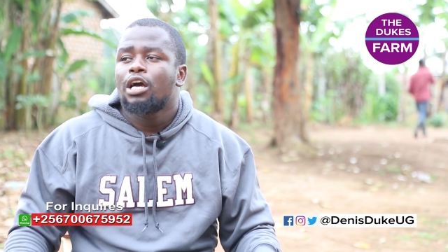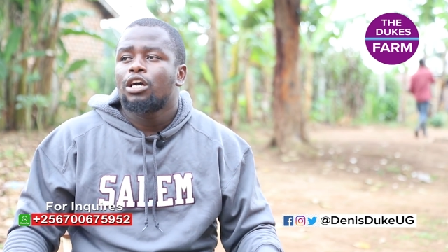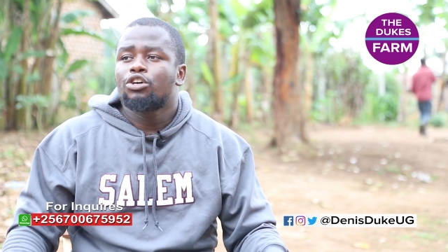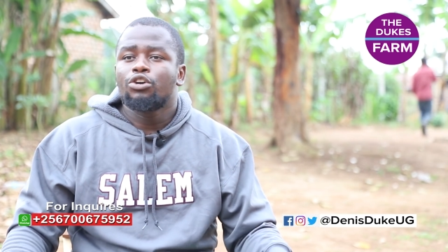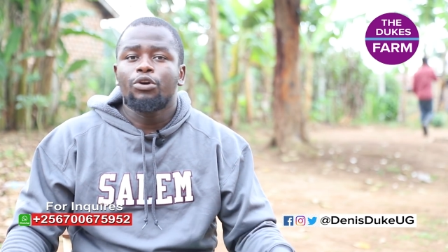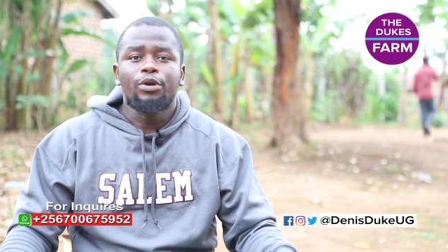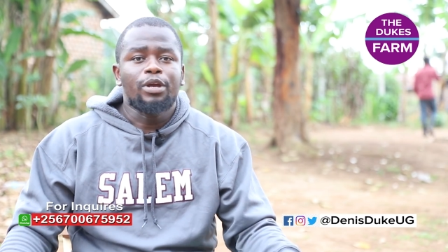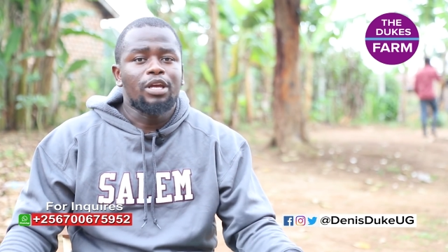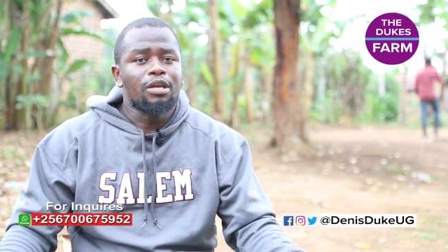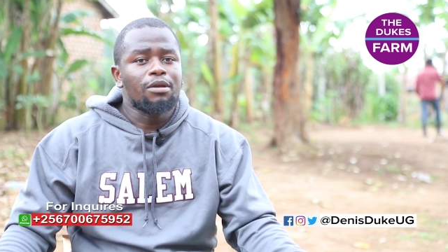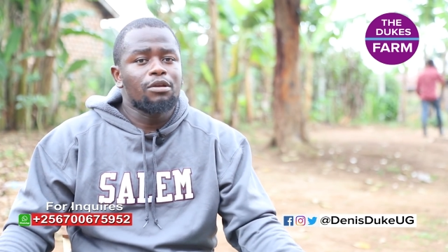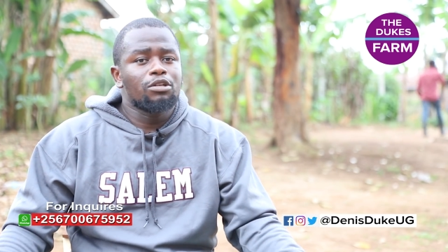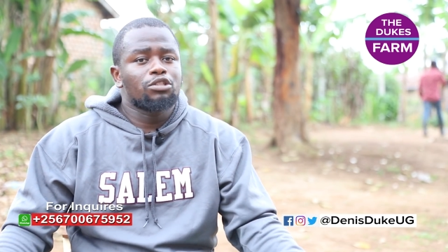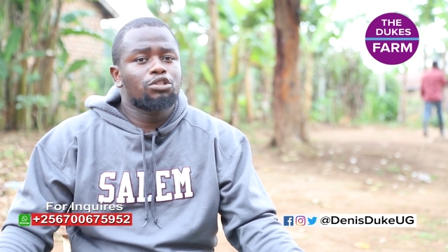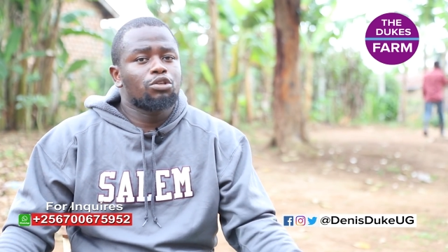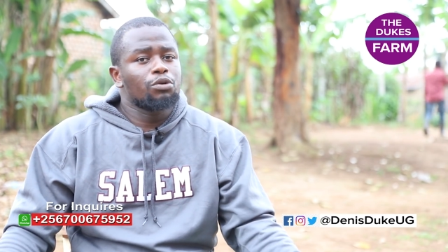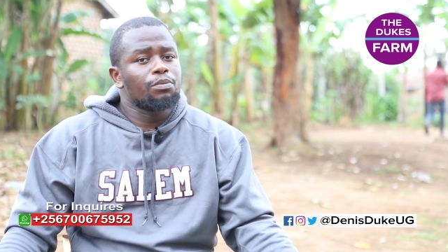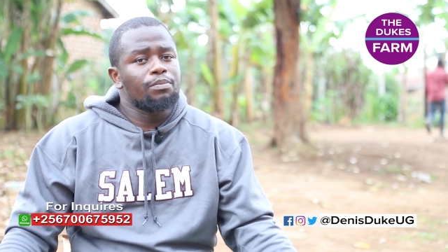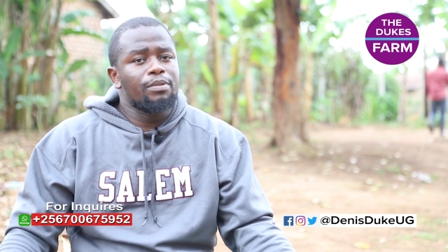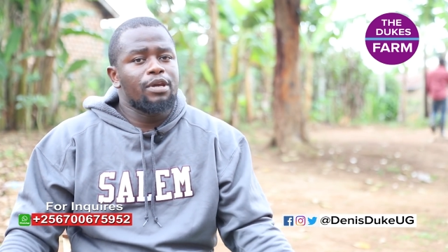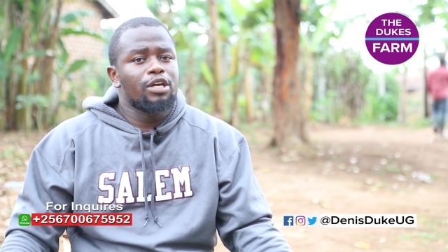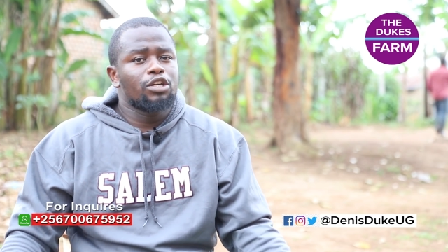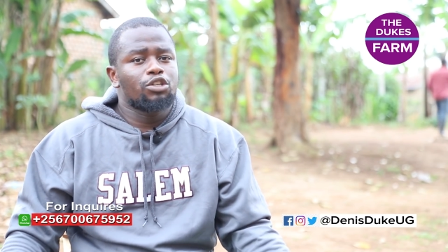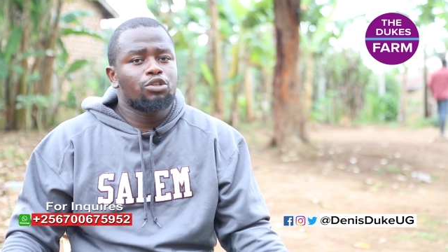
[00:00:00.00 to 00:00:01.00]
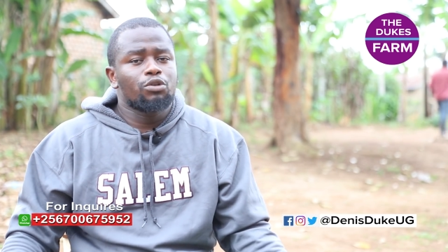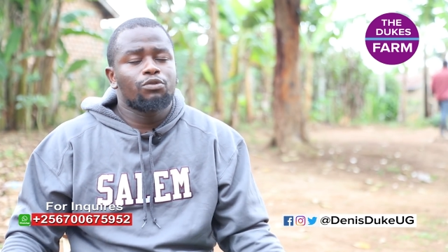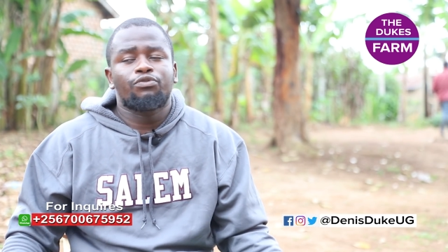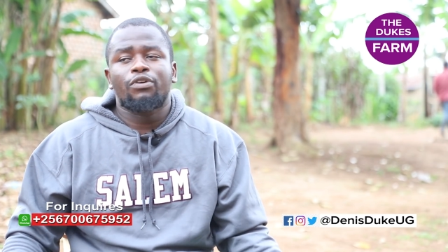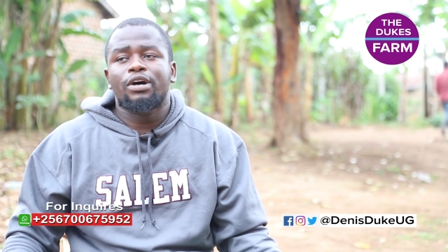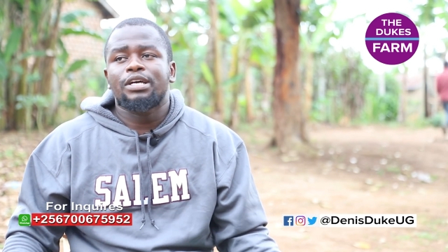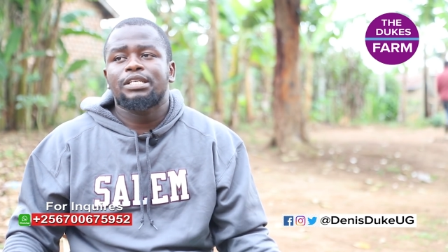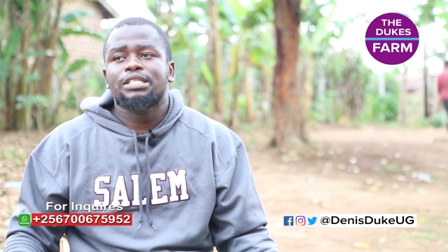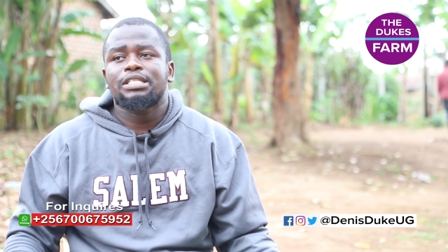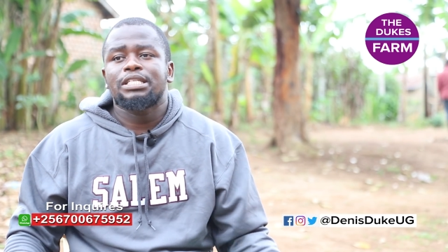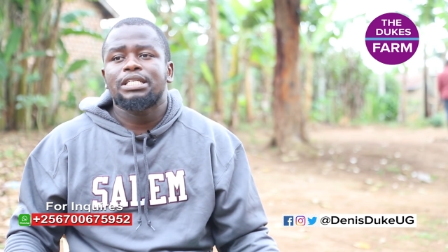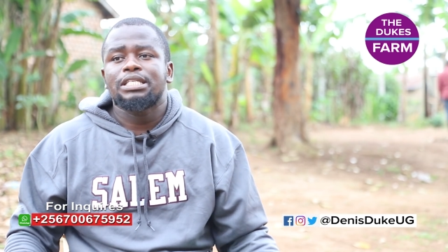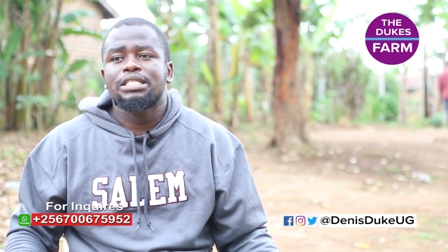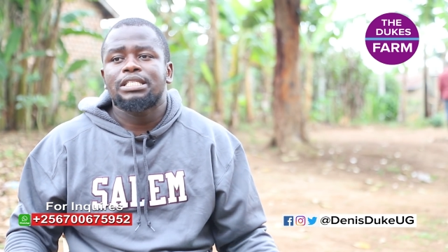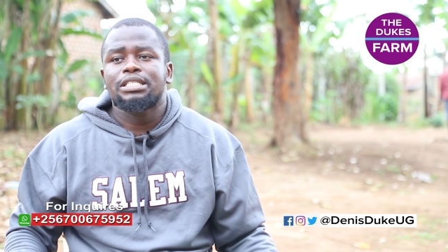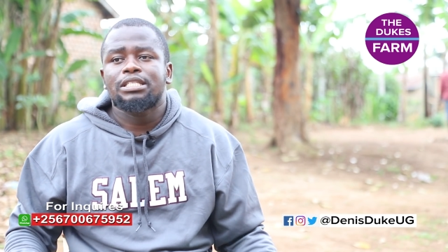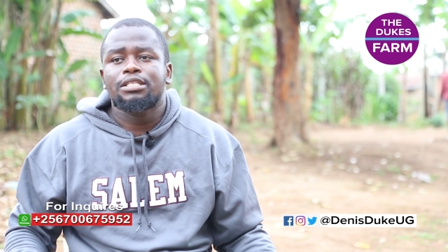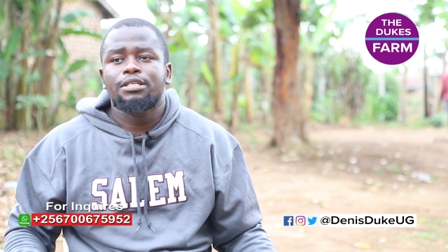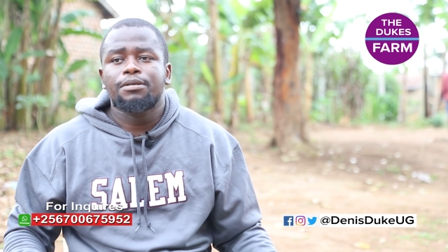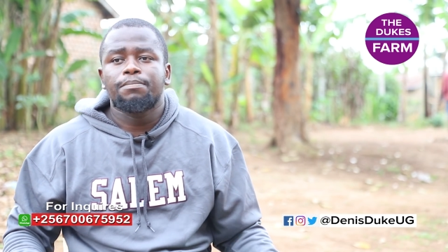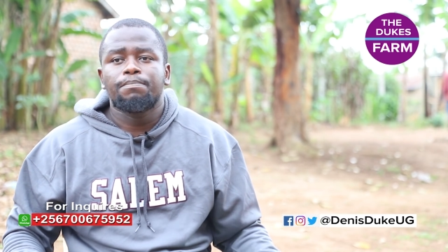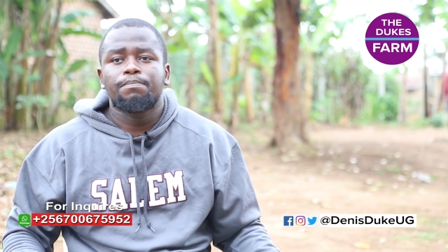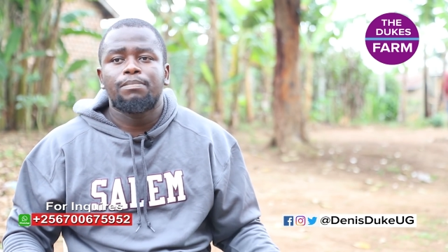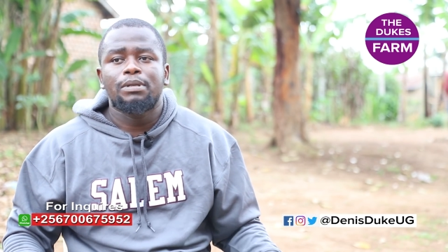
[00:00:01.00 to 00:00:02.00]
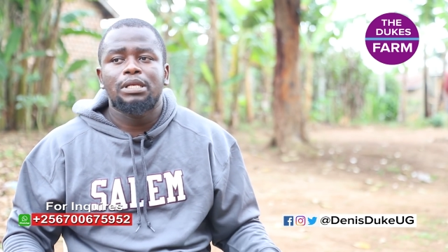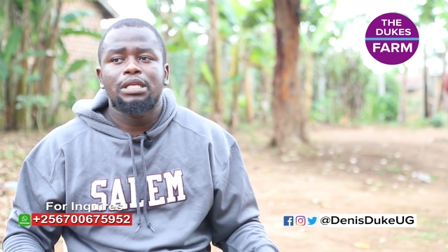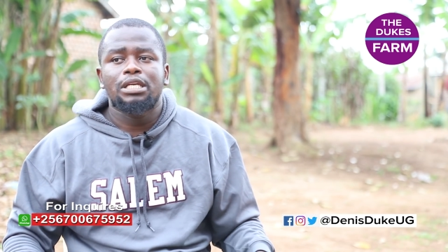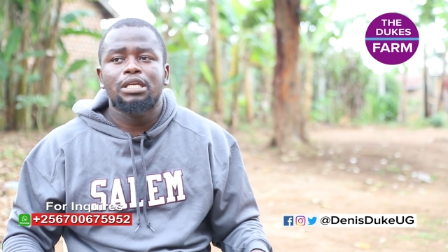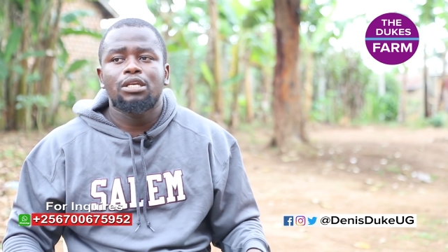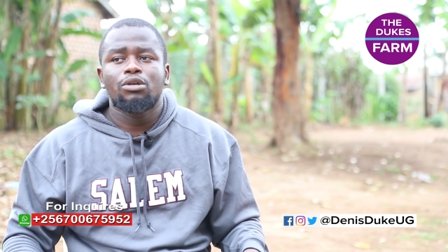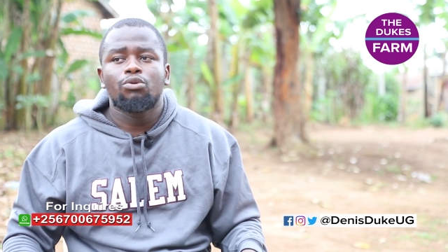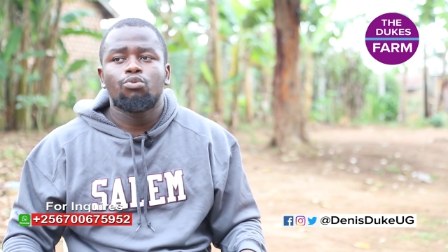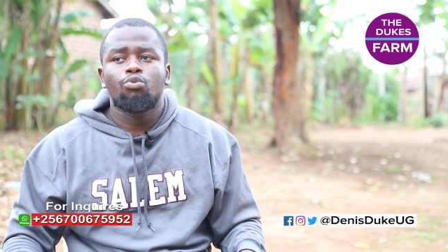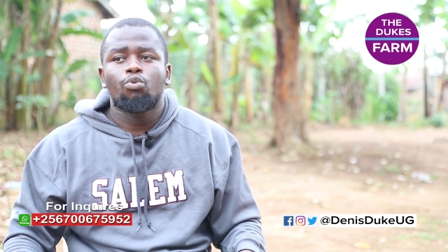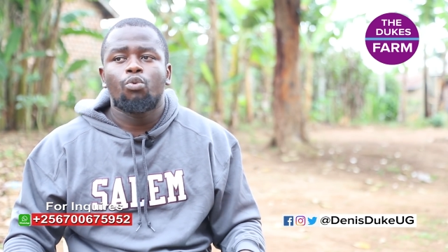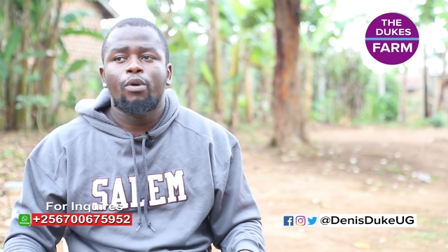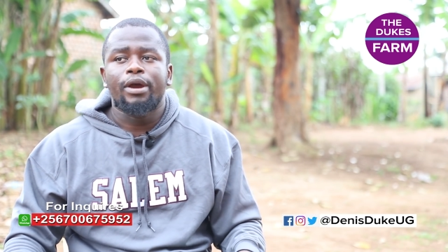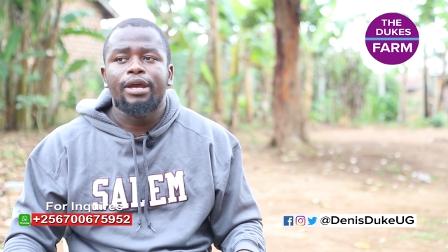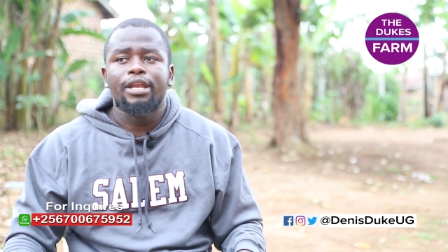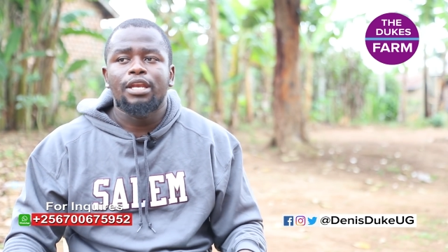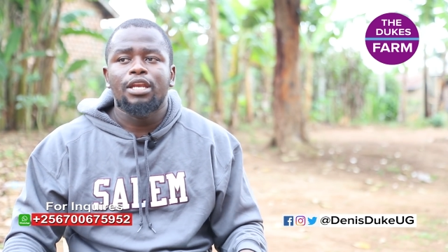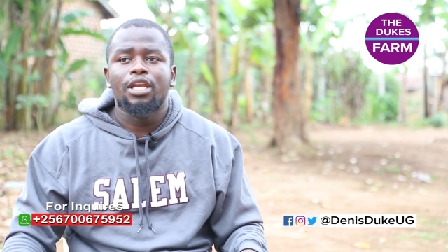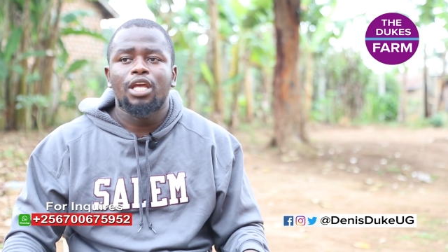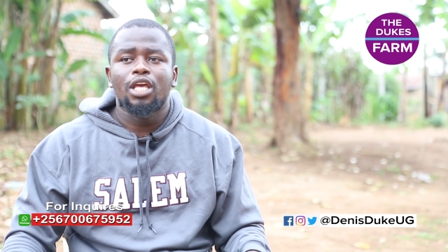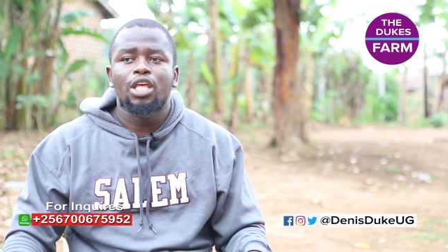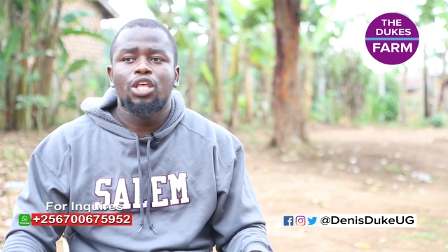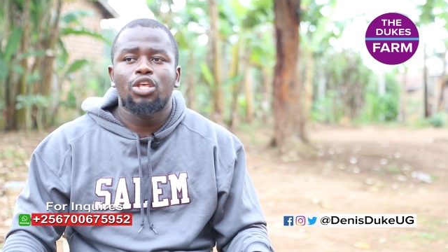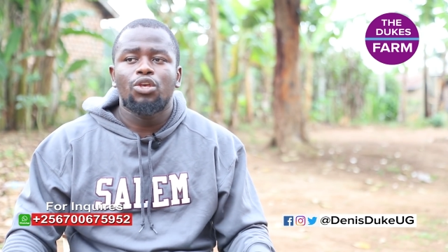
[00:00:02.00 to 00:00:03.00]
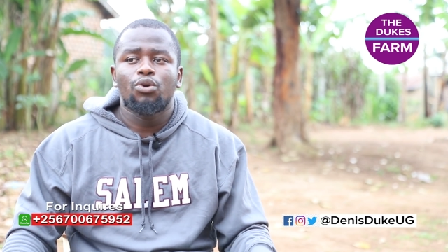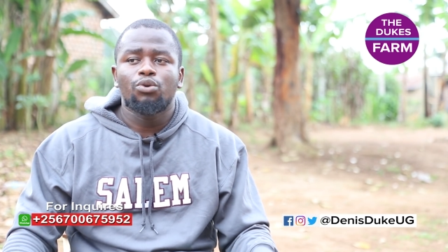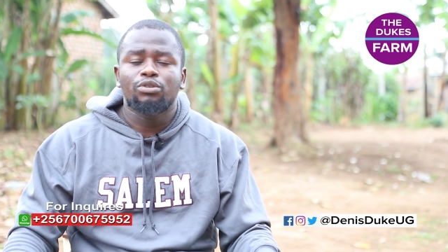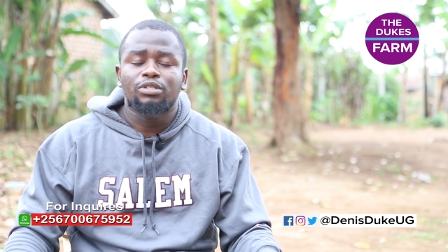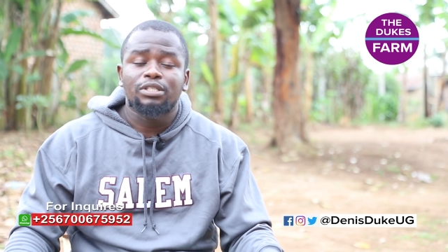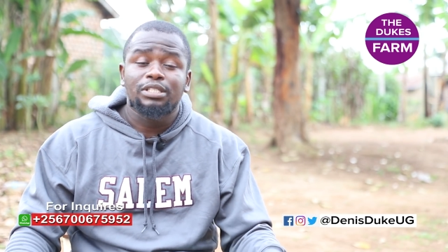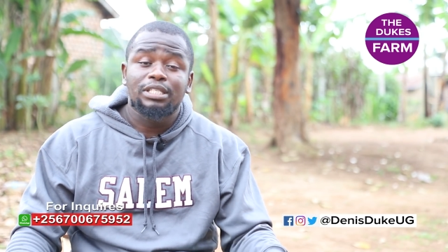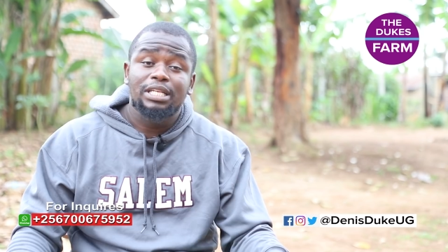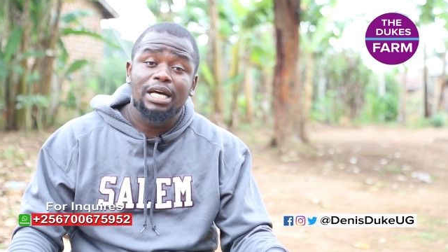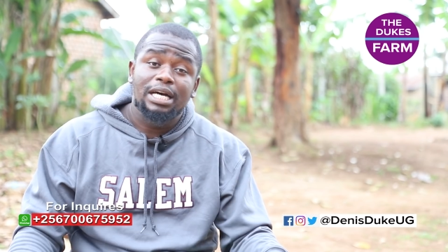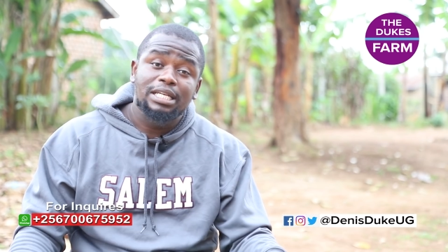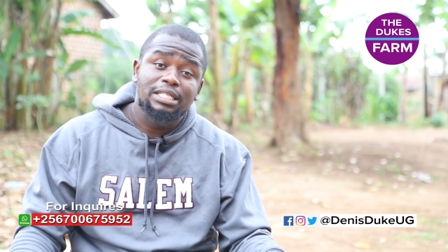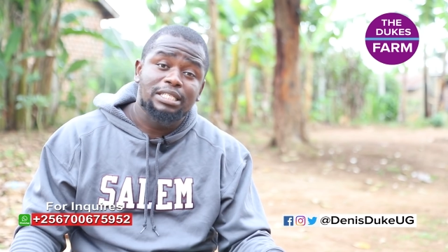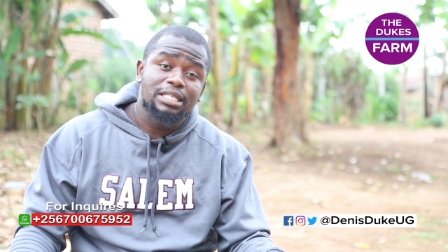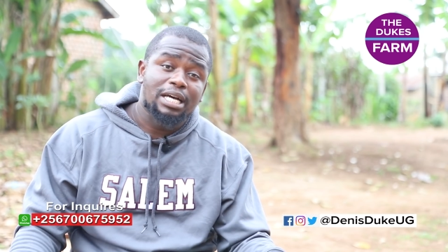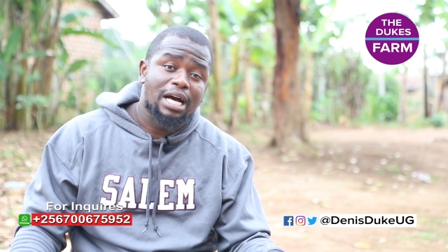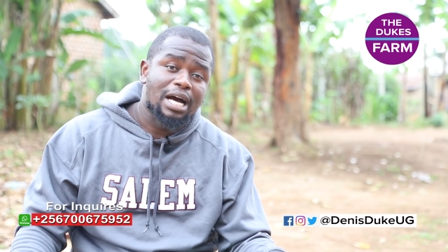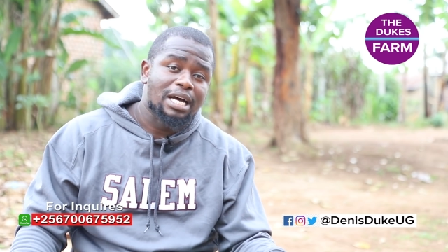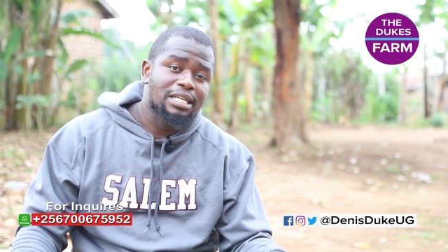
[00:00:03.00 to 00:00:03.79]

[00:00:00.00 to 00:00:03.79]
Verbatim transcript: Growing too big too fast is simply when you start